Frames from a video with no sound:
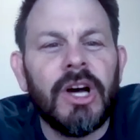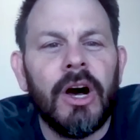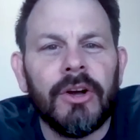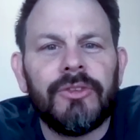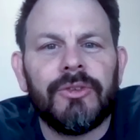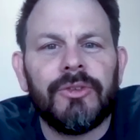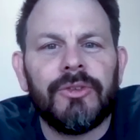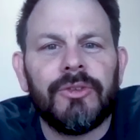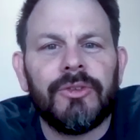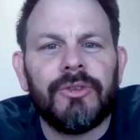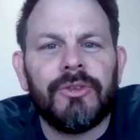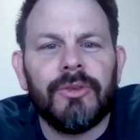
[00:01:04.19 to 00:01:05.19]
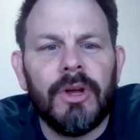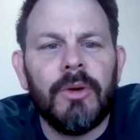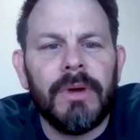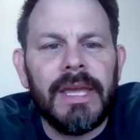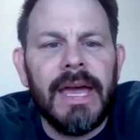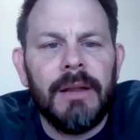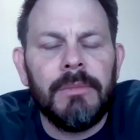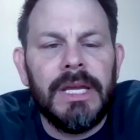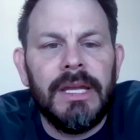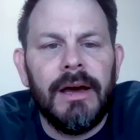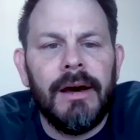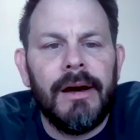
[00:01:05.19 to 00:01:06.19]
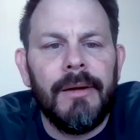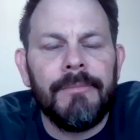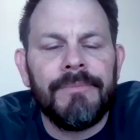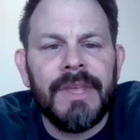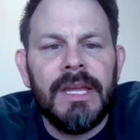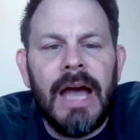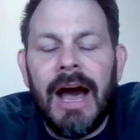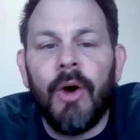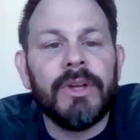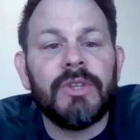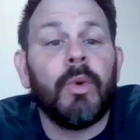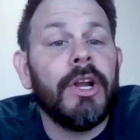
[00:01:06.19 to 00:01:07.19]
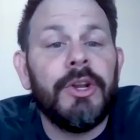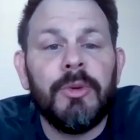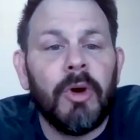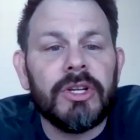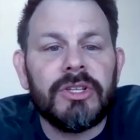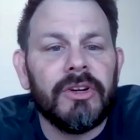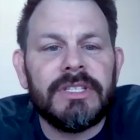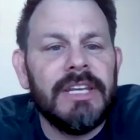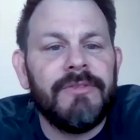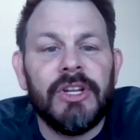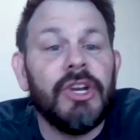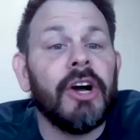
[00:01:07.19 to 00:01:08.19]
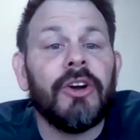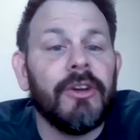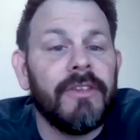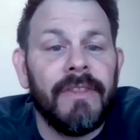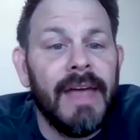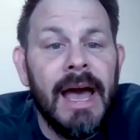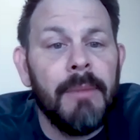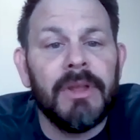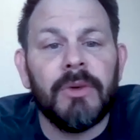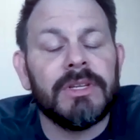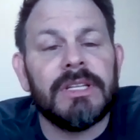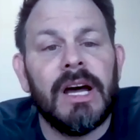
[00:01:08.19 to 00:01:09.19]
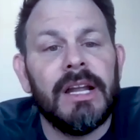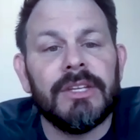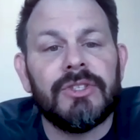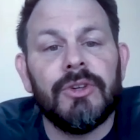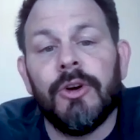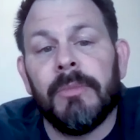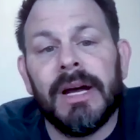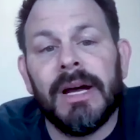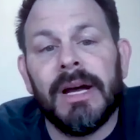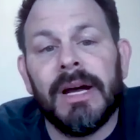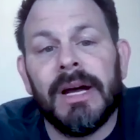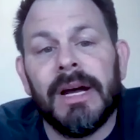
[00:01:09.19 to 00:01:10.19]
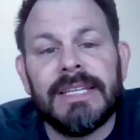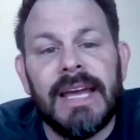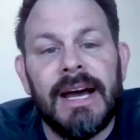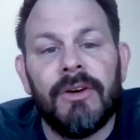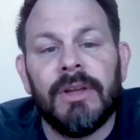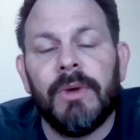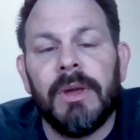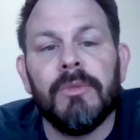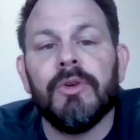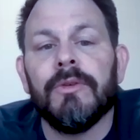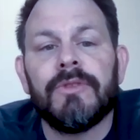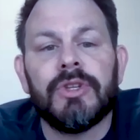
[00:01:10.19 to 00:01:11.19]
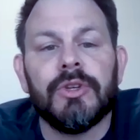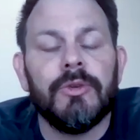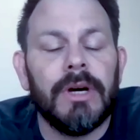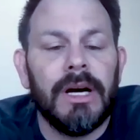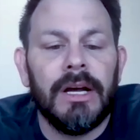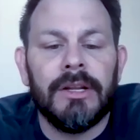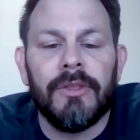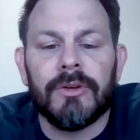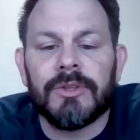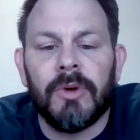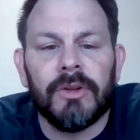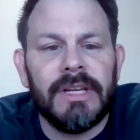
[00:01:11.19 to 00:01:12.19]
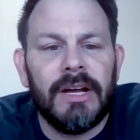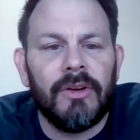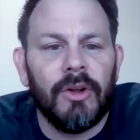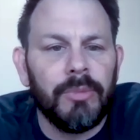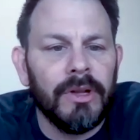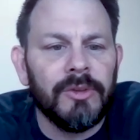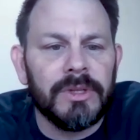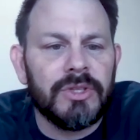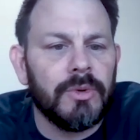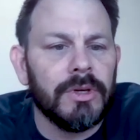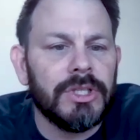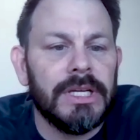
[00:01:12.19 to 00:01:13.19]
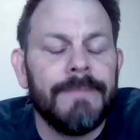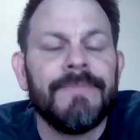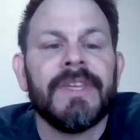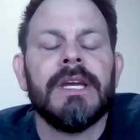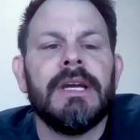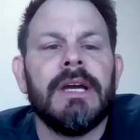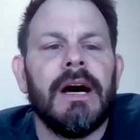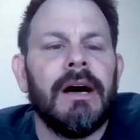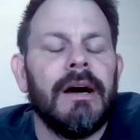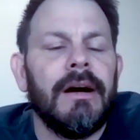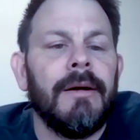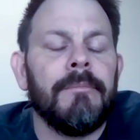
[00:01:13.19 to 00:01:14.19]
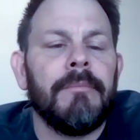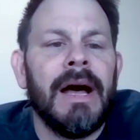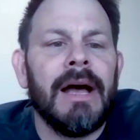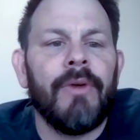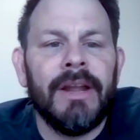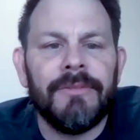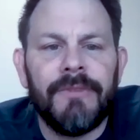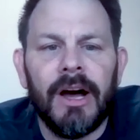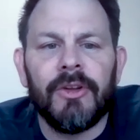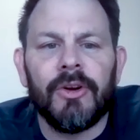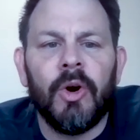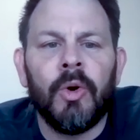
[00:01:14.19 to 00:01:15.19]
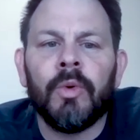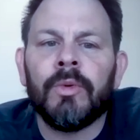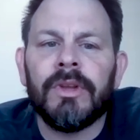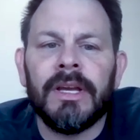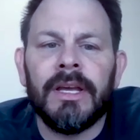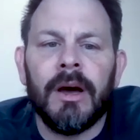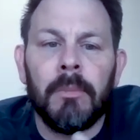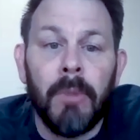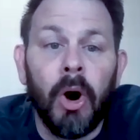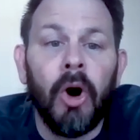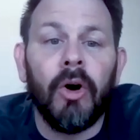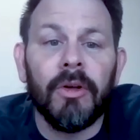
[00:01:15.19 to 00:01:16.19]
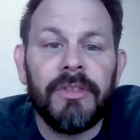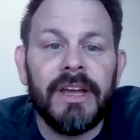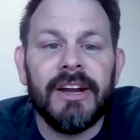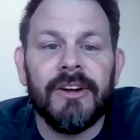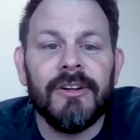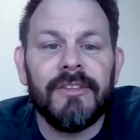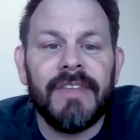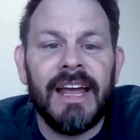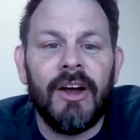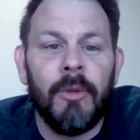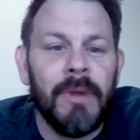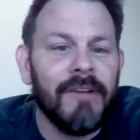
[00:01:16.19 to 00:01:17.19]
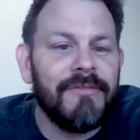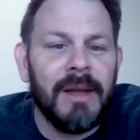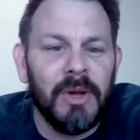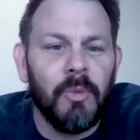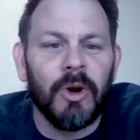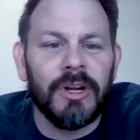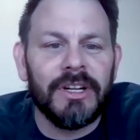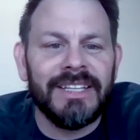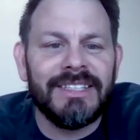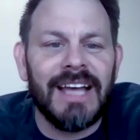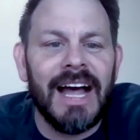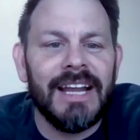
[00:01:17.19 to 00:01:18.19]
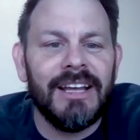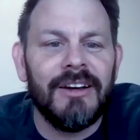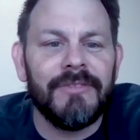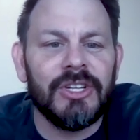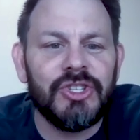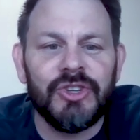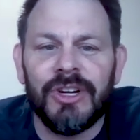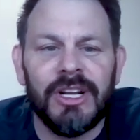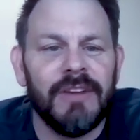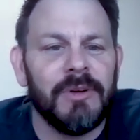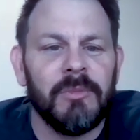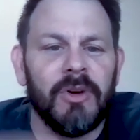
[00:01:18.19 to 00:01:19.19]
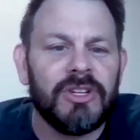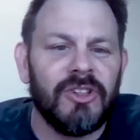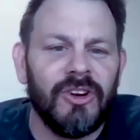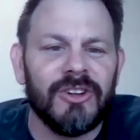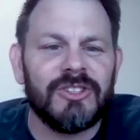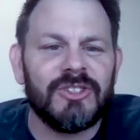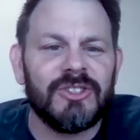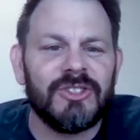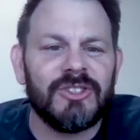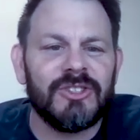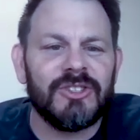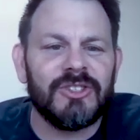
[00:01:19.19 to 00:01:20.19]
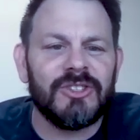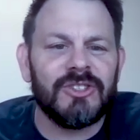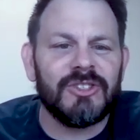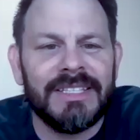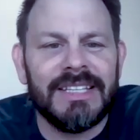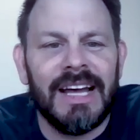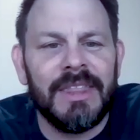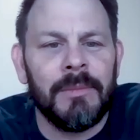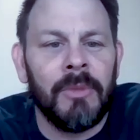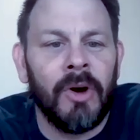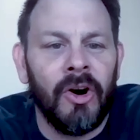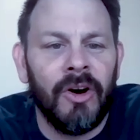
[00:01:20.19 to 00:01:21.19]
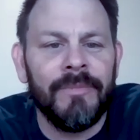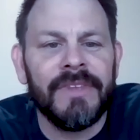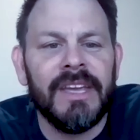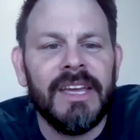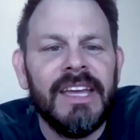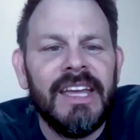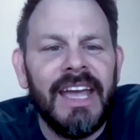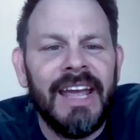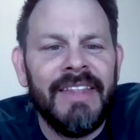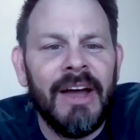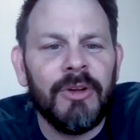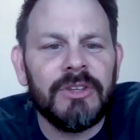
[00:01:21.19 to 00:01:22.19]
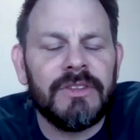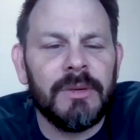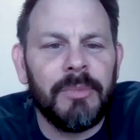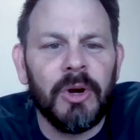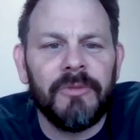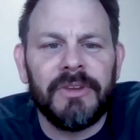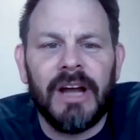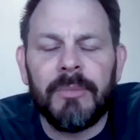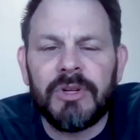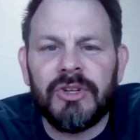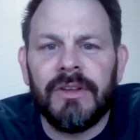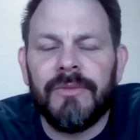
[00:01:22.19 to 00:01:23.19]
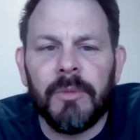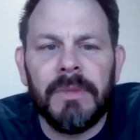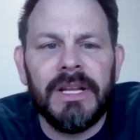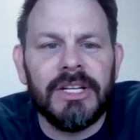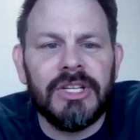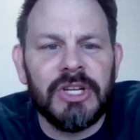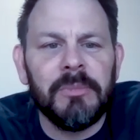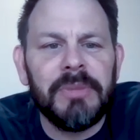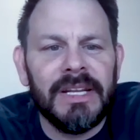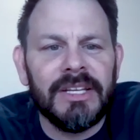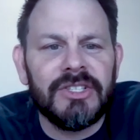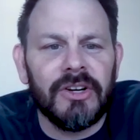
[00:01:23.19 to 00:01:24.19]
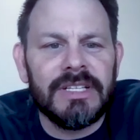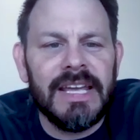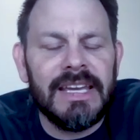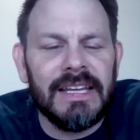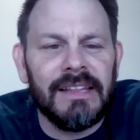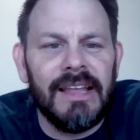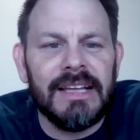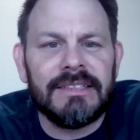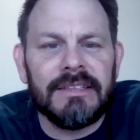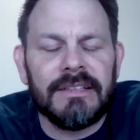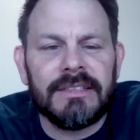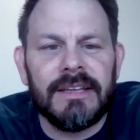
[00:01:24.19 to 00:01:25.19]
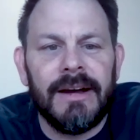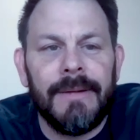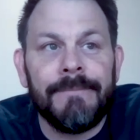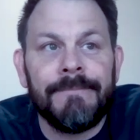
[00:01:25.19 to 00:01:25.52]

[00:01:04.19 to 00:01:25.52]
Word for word: Tang Soo Do academy. I always wanted to do martial arts even younger than that, but it was not a studio in my town. And we moved to another small town called Brunswick, Georgia. My grandfather owned a mall there that all my family worked inside of. And sure enough, a martial arts school popped up inside the mall. And that was the perfect opportunity for me to jump in and start taking lessons.